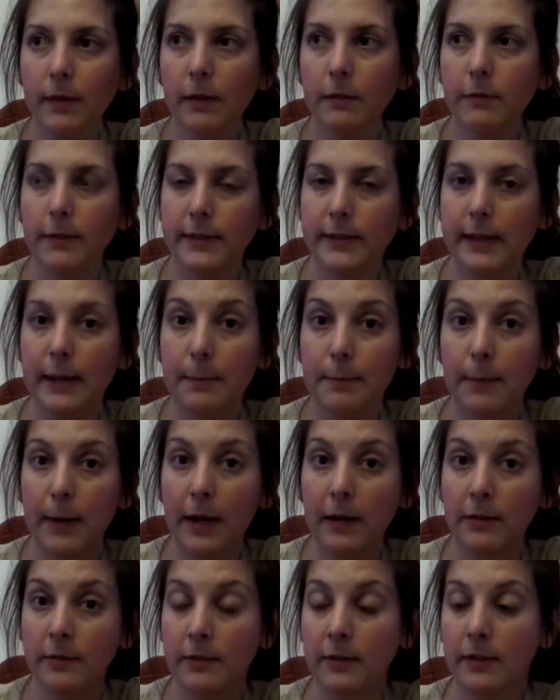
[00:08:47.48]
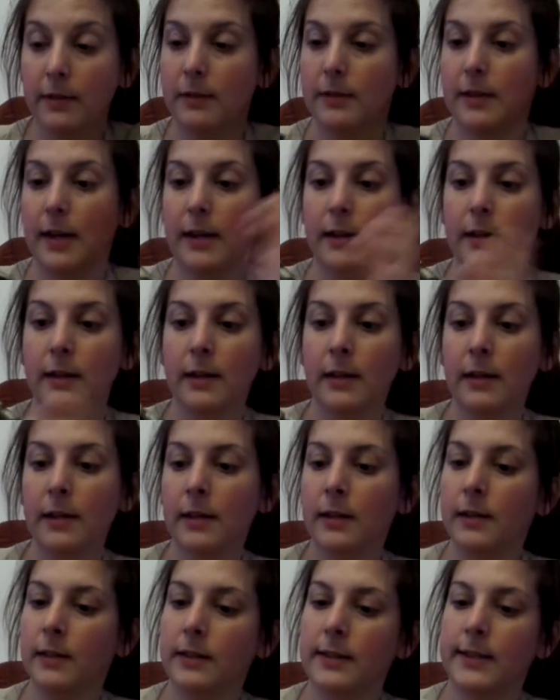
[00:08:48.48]
for £10 the other day.
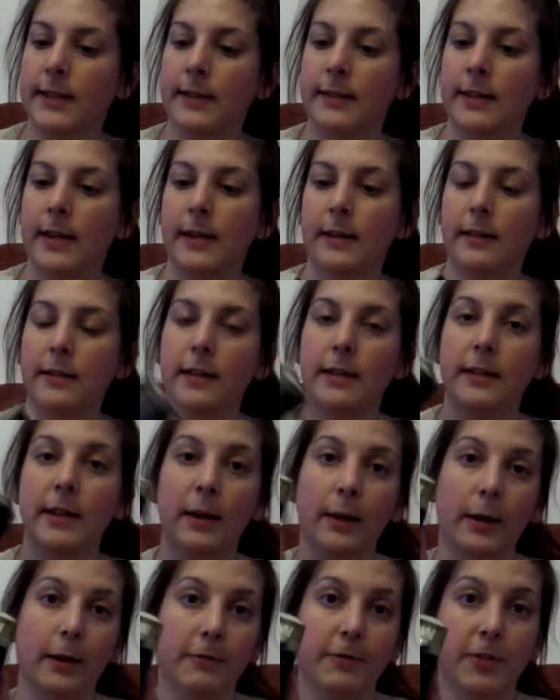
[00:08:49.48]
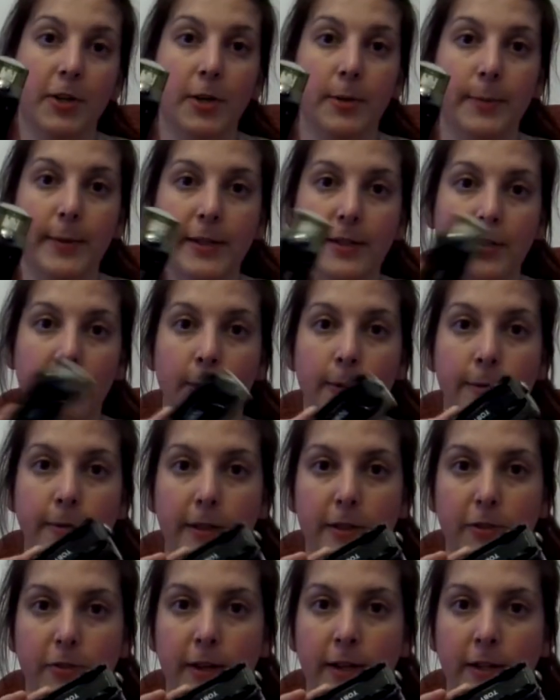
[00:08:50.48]
So yeah, they now have Toby to go with
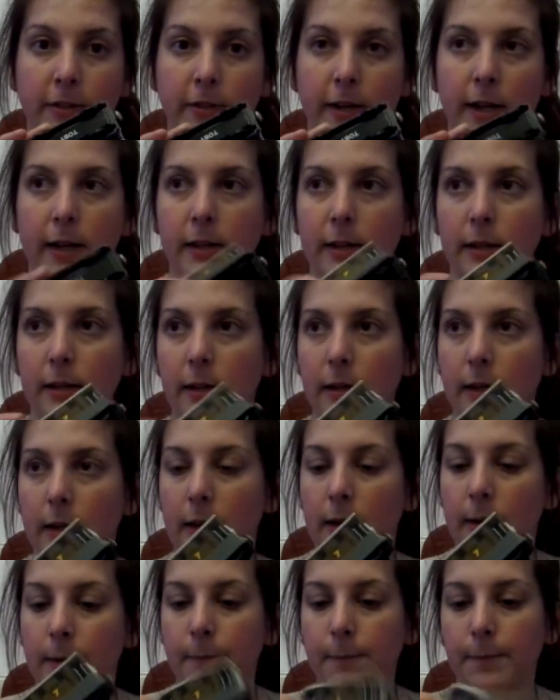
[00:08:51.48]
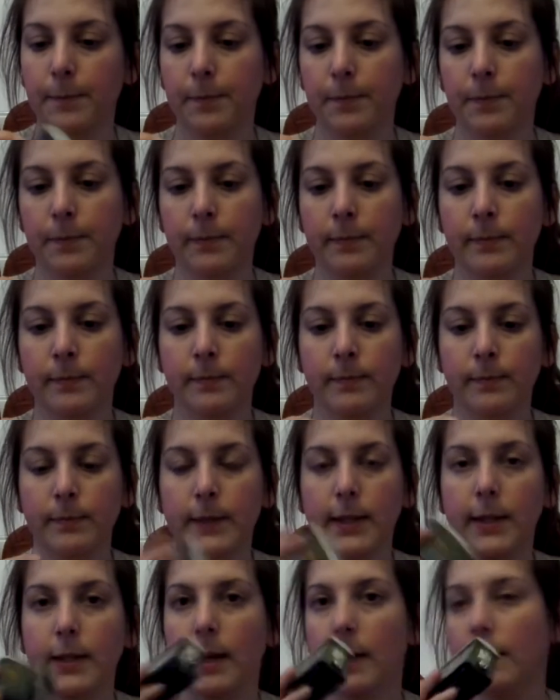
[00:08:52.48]
their train track.
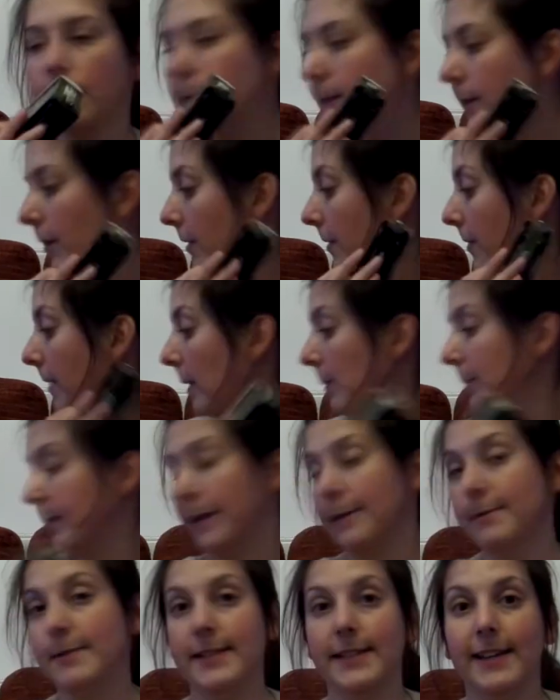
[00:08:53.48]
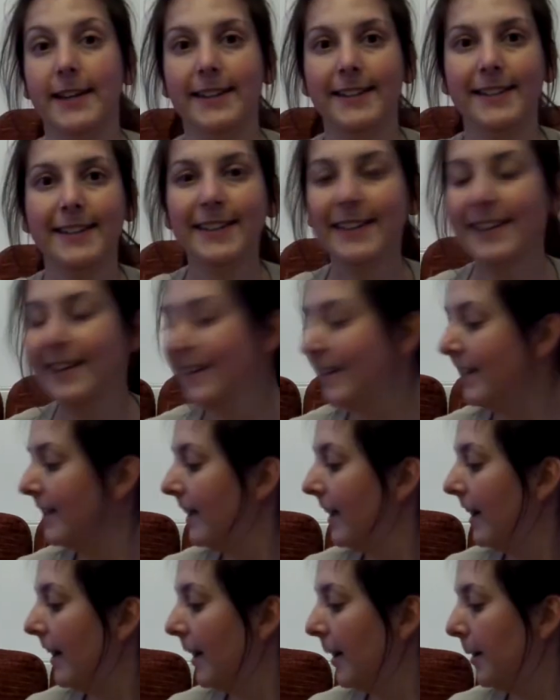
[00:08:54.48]
So yeah, sorry, that was everything.
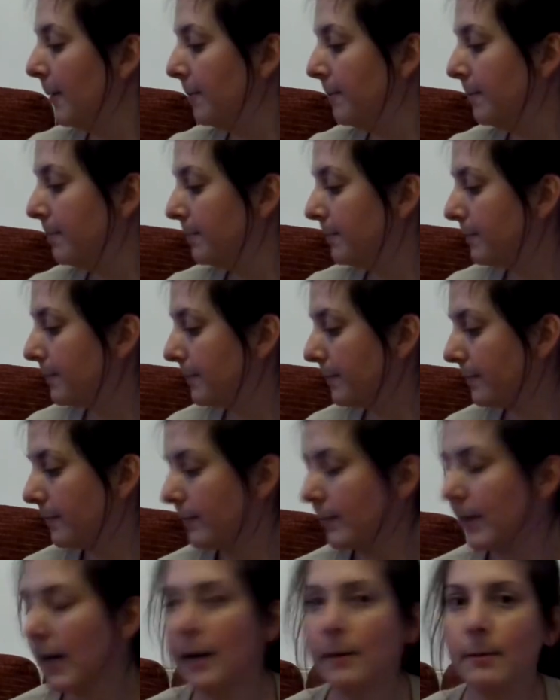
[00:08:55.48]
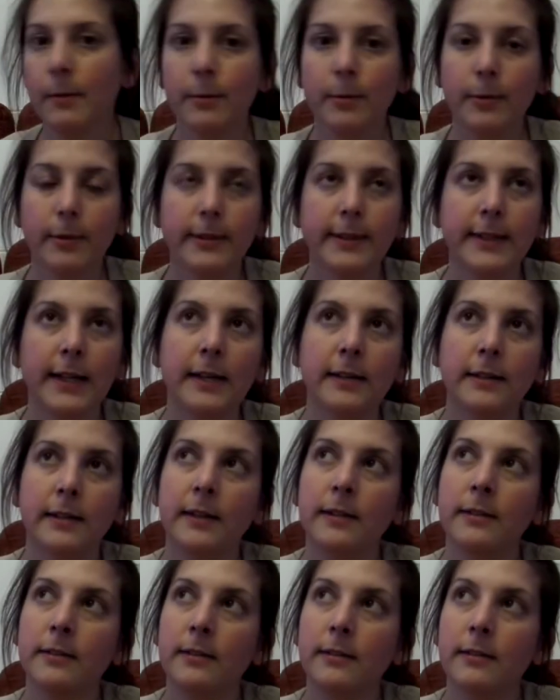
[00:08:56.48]
Can't remember what I was saying
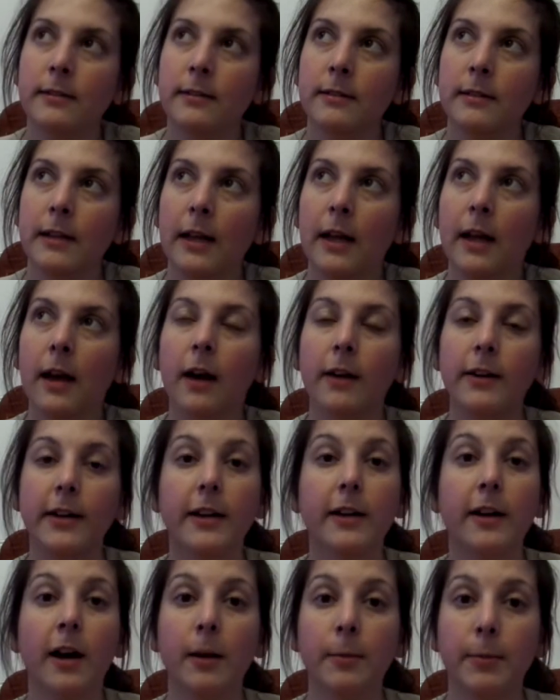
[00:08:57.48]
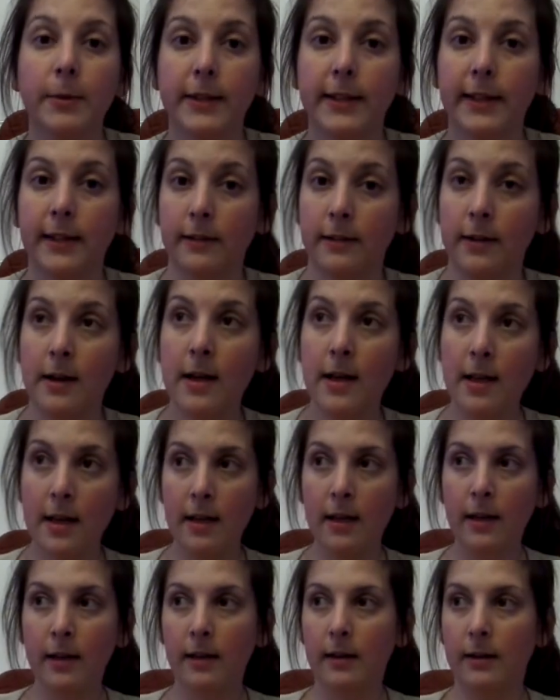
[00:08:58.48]
now. Oh yeah, car boot sale.
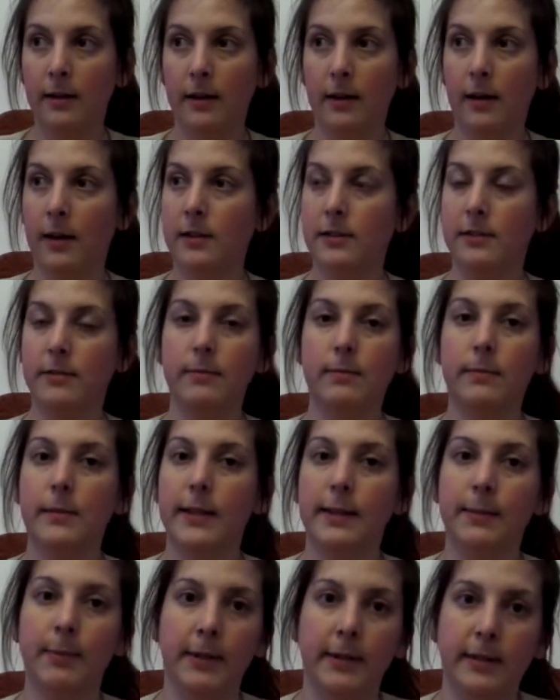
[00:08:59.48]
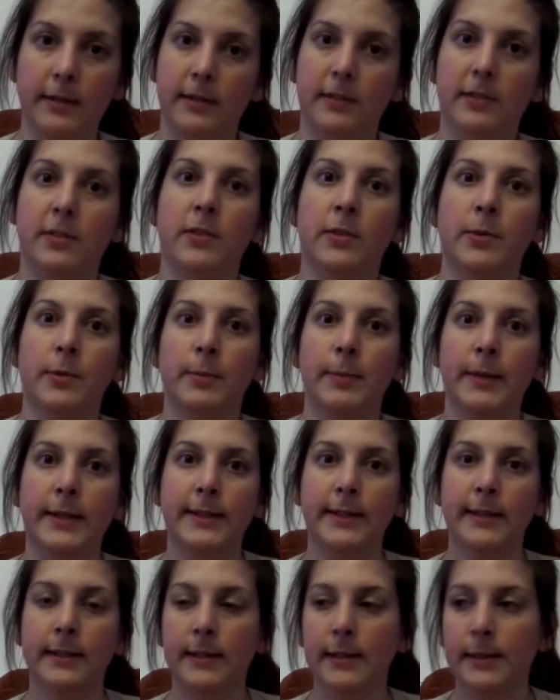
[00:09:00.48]
I desperately need to do one,
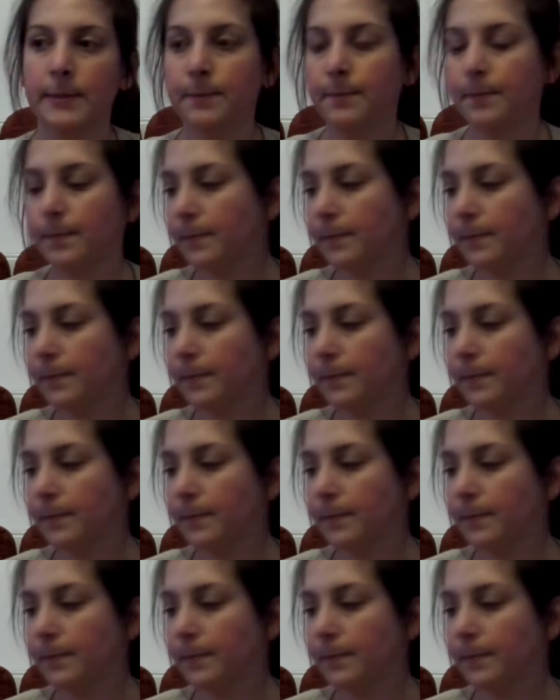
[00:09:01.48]
basically.